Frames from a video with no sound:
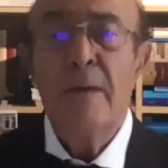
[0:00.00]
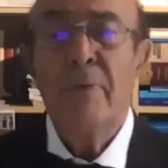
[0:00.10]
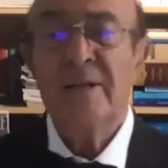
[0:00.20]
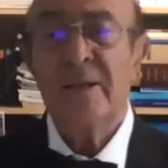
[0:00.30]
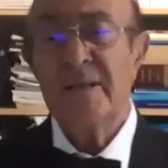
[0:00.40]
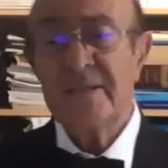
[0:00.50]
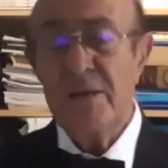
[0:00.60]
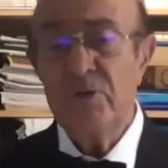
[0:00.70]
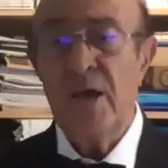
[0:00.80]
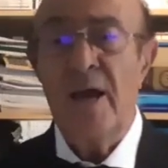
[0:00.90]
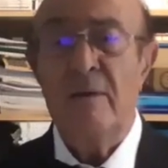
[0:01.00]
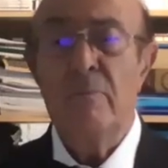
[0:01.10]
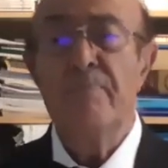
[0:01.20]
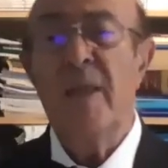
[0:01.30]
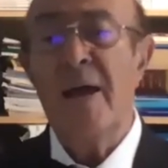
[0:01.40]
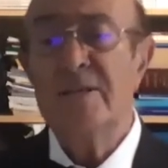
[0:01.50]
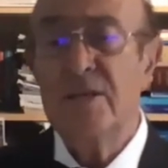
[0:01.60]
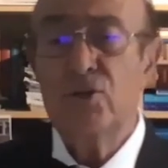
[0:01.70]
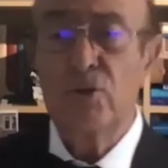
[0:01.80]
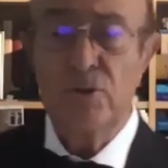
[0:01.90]
but at the same time,
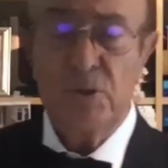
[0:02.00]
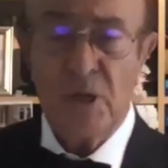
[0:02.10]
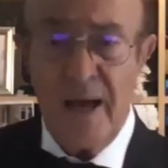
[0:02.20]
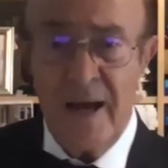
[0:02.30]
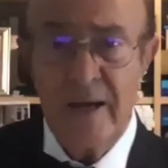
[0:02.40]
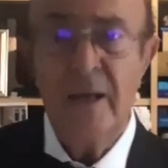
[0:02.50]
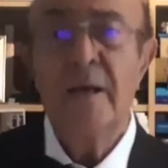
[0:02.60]
NASA should try